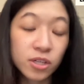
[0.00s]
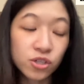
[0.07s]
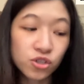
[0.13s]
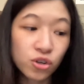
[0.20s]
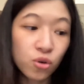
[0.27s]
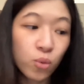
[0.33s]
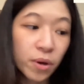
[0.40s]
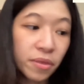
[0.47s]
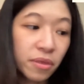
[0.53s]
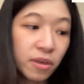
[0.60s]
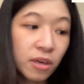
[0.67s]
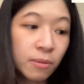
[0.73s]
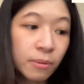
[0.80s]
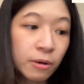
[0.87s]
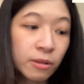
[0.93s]
So one thing
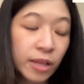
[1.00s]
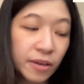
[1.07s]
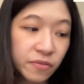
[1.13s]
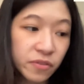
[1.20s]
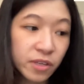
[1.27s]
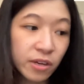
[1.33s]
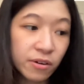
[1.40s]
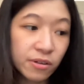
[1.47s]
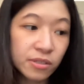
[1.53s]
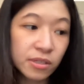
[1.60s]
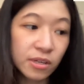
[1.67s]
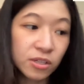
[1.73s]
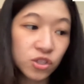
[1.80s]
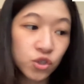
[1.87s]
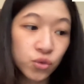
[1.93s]
about Livescale is
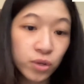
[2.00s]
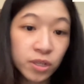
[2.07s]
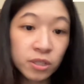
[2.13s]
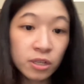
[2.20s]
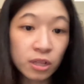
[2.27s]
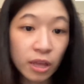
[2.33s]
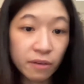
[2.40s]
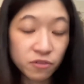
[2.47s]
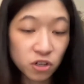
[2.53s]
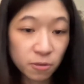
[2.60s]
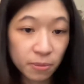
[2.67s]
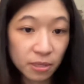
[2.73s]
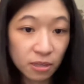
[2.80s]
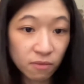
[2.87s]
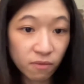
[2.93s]
like during the live
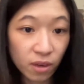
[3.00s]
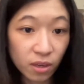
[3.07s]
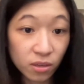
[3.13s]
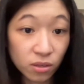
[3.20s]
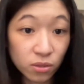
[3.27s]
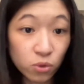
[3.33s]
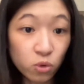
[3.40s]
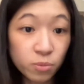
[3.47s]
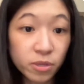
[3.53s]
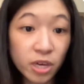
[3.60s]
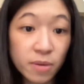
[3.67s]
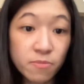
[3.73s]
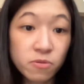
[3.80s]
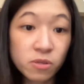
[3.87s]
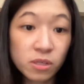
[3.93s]
shopping event, you will be
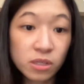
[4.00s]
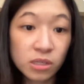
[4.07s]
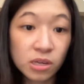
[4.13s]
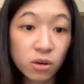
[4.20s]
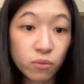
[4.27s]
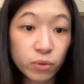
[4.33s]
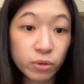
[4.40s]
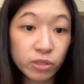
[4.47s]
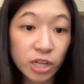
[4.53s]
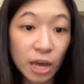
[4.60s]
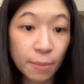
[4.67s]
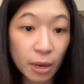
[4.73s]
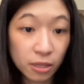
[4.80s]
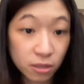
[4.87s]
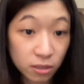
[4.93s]
able to see a real-time
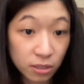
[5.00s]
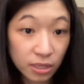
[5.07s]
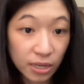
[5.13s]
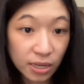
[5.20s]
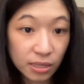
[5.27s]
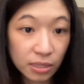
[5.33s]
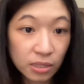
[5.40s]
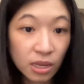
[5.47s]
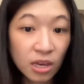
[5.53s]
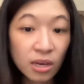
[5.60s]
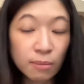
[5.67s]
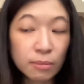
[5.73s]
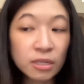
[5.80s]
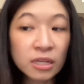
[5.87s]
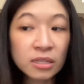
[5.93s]
analytics,
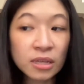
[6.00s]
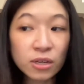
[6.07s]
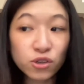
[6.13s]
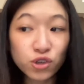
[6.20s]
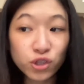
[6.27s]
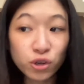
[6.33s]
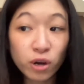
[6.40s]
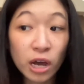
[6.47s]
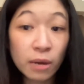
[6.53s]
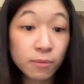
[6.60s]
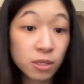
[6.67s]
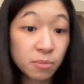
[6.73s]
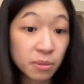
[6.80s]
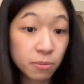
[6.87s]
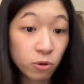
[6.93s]
meaning that you know how many
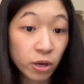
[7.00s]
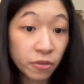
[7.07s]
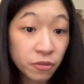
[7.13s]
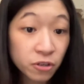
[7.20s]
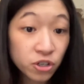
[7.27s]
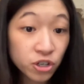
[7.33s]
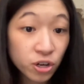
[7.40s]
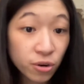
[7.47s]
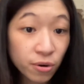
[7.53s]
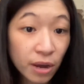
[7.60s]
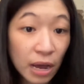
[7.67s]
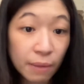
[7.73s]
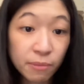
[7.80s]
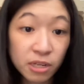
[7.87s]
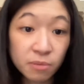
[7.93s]
people in the show, how
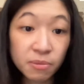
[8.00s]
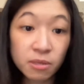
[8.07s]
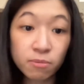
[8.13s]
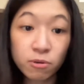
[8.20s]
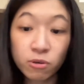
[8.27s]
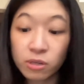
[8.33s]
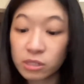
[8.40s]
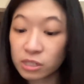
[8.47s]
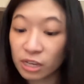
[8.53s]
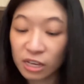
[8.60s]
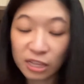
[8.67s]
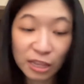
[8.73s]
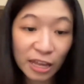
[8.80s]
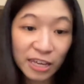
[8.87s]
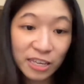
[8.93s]
many people it's like
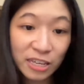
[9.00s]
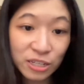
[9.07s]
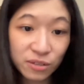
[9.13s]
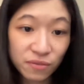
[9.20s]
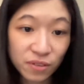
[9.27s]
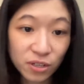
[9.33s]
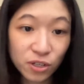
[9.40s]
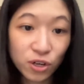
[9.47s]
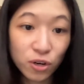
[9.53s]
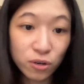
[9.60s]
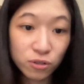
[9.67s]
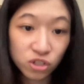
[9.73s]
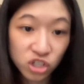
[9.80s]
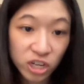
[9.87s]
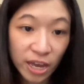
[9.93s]
liking the video,
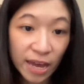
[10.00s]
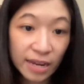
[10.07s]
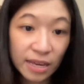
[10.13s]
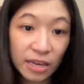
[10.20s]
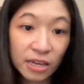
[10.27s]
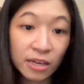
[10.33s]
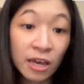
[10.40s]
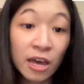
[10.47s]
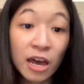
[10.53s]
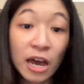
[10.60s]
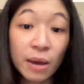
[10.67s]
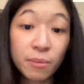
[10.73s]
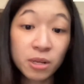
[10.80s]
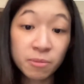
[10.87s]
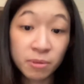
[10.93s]
chatting, how
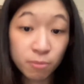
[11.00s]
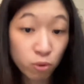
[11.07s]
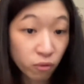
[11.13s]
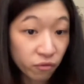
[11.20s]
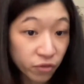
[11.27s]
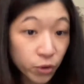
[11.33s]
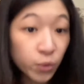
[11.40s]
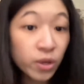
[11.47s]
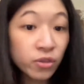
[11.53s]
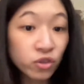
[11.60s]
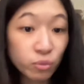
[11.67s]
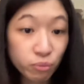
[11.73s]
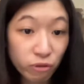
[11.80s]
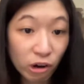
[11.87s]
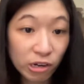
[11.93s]
many people viewing the
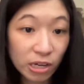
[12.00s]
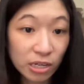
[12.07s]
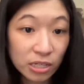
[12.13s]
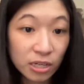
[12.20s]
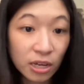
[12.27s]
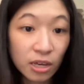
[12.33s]
product.